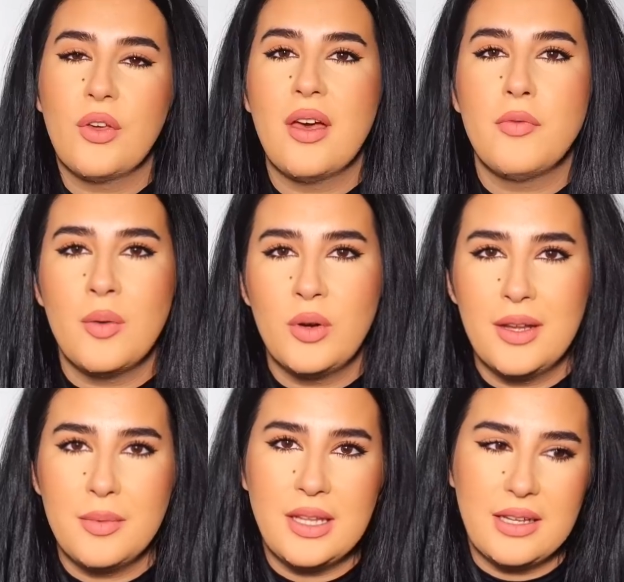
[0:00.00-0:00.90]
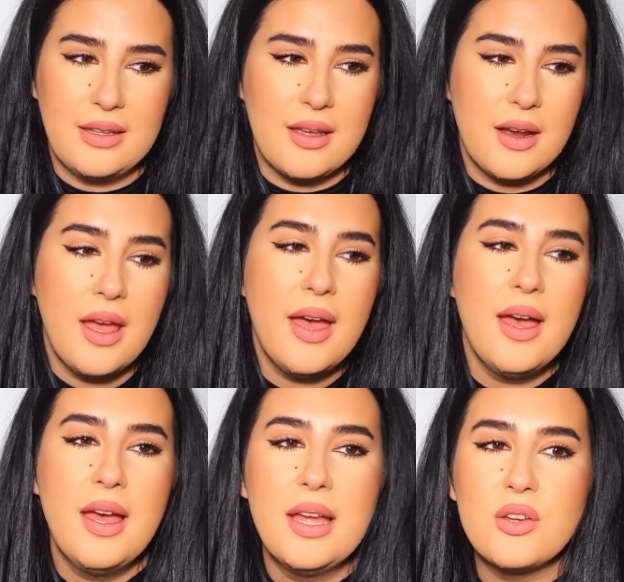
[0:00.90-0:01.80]
you have Aoud Attar,
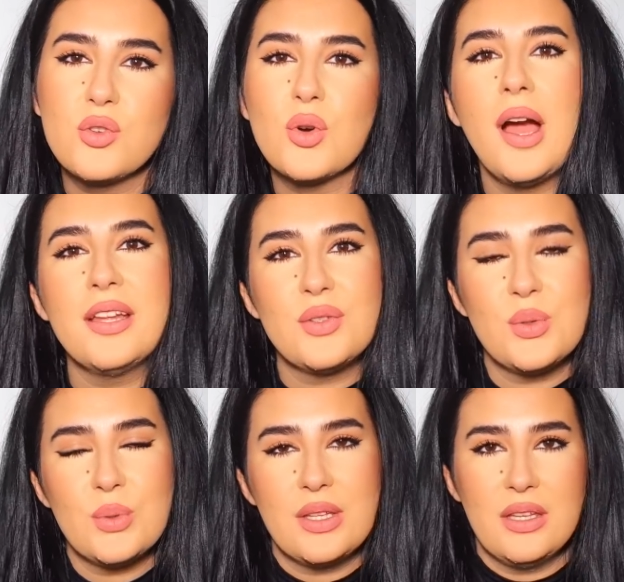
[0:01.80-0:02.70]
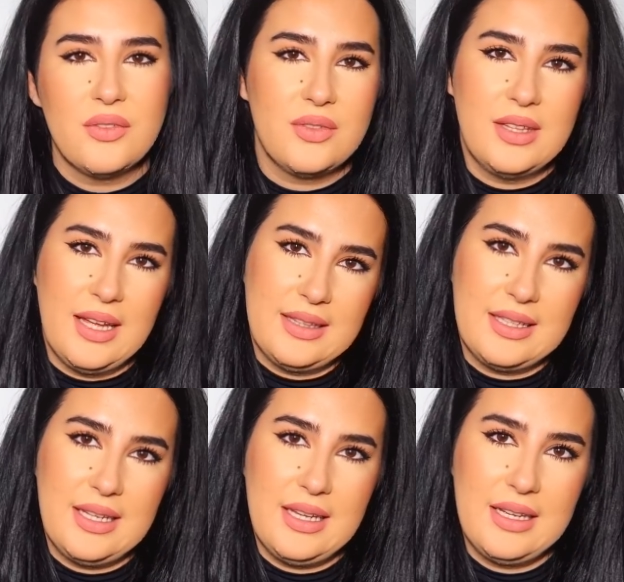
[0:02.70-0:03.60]
try to give
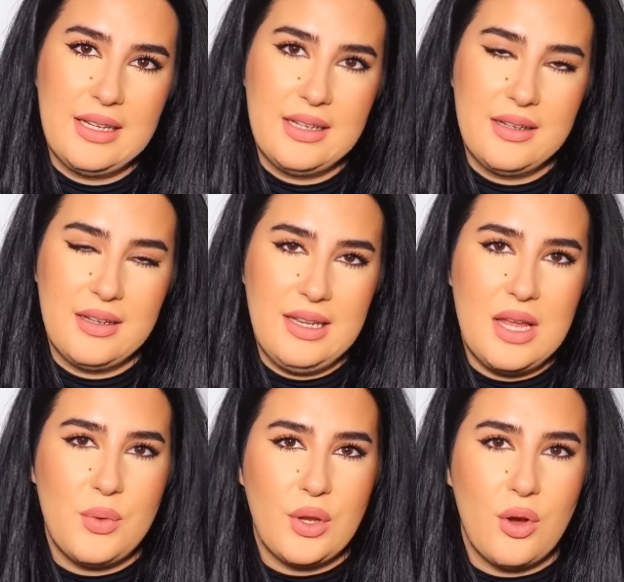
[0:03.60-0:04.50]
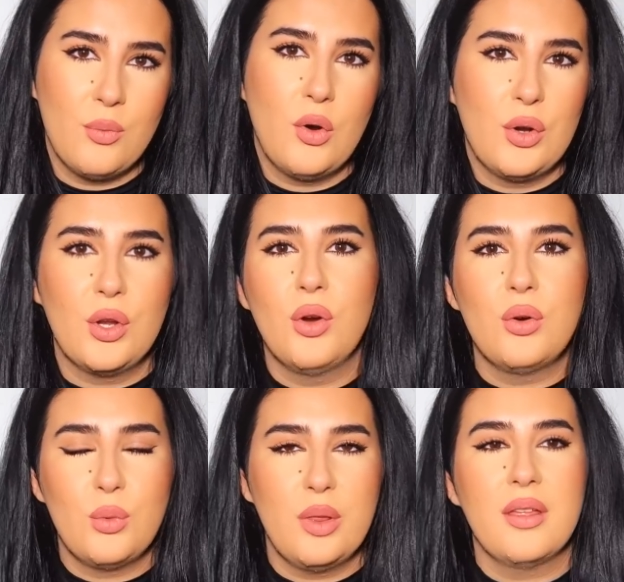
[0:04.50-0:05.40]
that layering combo a
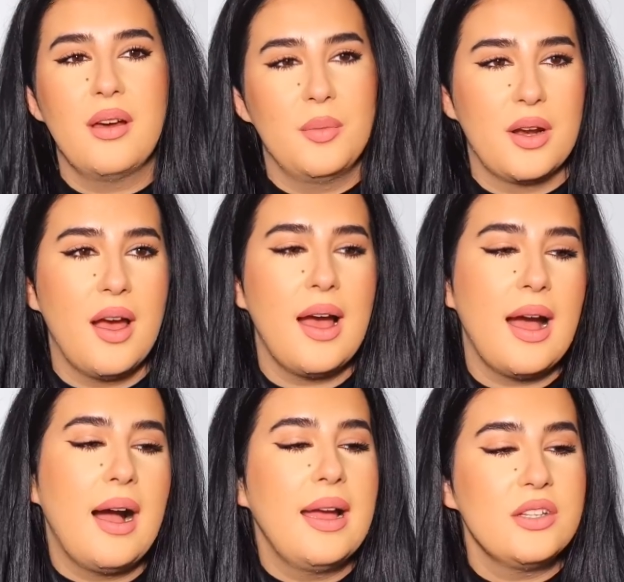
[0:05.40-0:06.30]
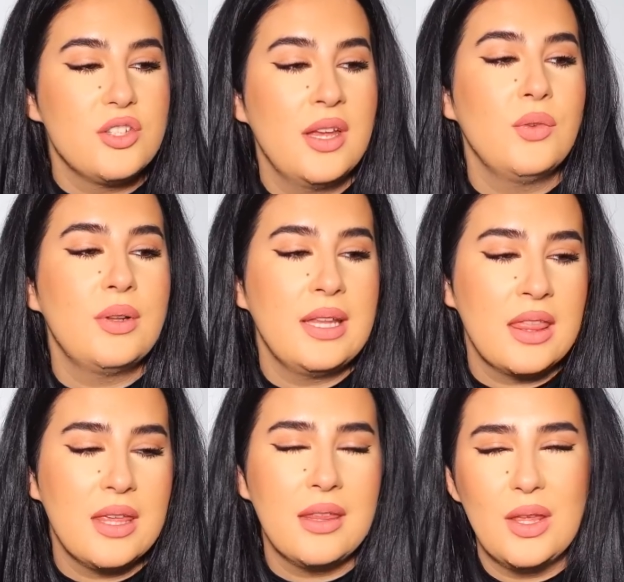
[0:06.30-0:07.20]
go with Khamrah. I genuinely
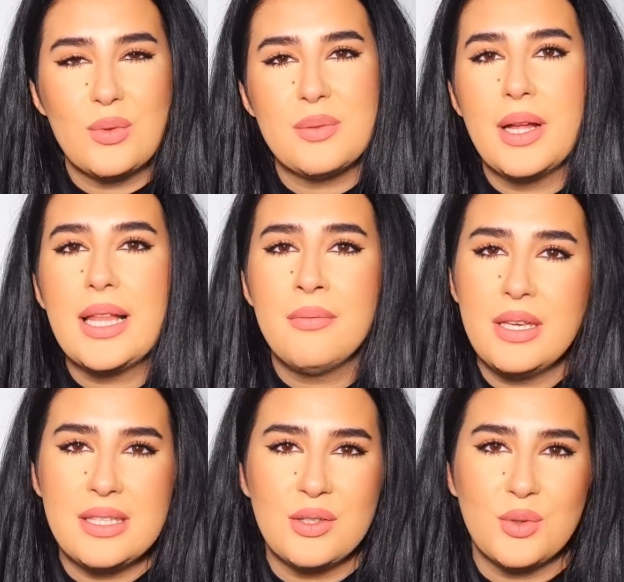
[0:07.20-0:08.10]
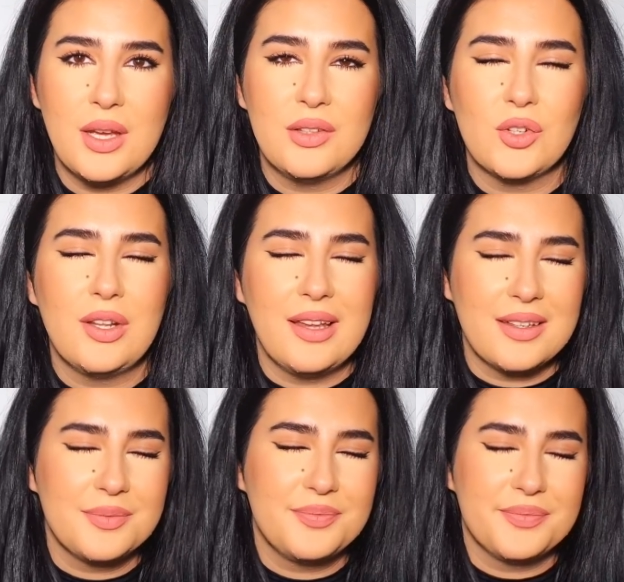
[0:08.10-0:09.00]
think they would smell amazing together, like